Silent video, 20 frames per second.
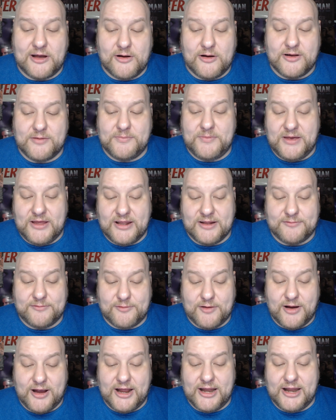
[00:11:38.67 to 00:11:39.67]
of being
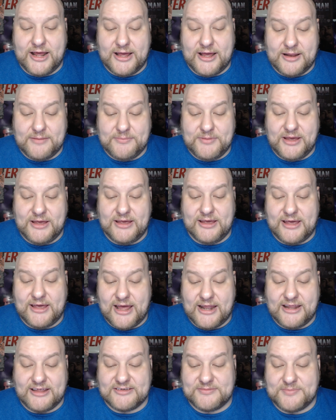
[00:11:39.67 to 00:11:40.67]
afraid and being
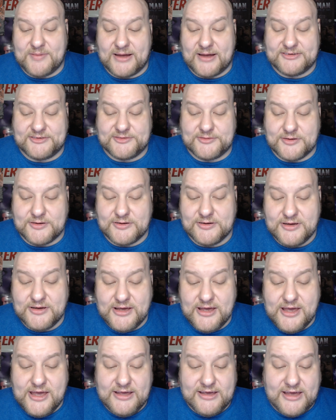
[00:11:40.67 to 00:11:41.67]
Kenny's monster.
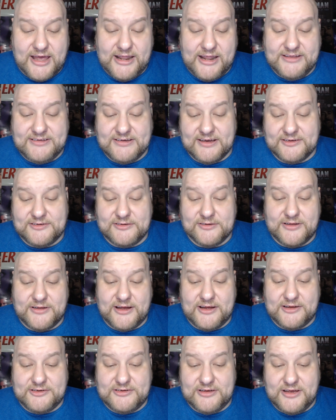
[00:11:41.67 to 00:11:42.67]
Kenny tells her
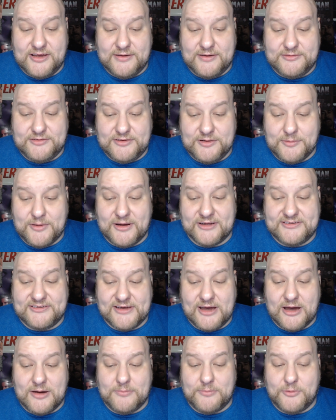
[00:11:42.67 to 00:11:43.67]
that if she wants
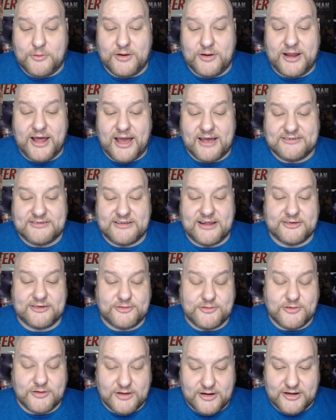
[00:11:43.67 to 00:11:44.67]
out, Boyd has an
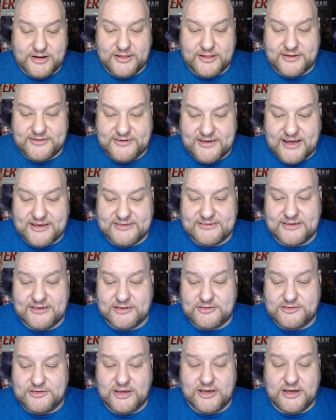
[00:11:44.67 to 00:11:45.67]
extra gun in the desk,
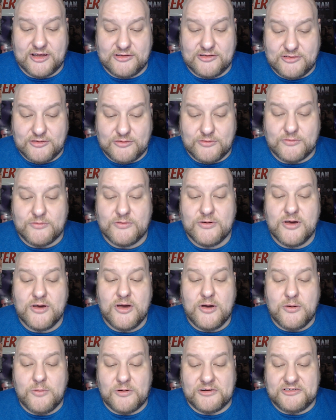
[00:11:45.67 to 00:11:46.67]
and she can do
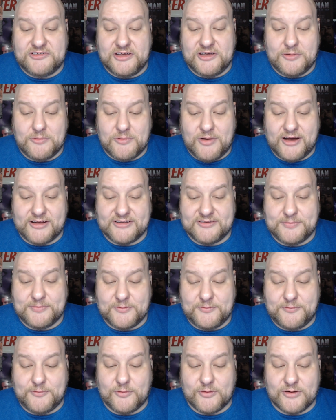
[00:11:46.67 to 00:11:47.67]
what she wants
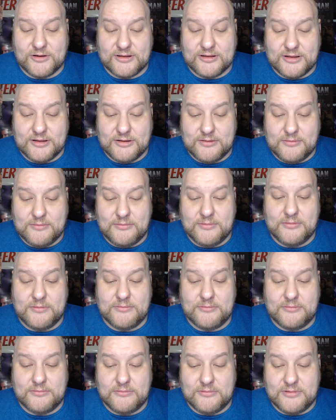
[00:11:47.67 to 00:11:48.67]
before
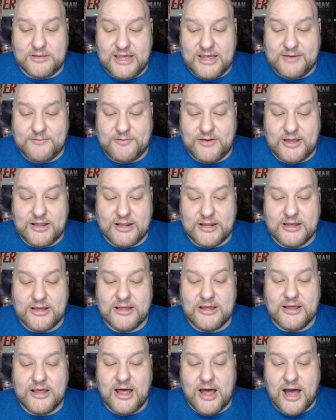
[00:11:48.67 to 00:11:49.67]
leaving
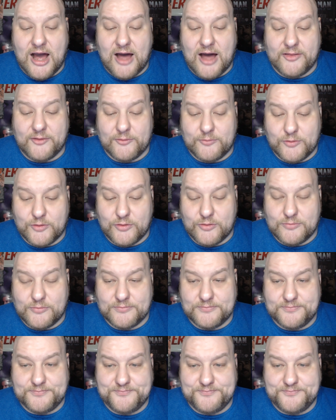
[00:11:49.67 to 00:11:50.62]
the room.